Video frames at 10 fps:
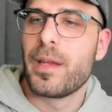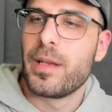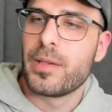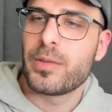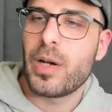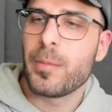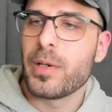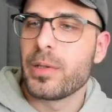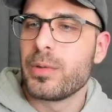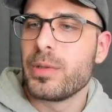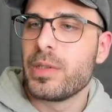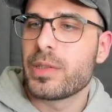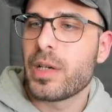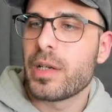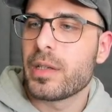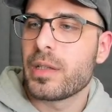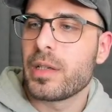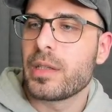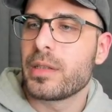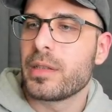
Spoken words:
So I'm gonna do these kind of like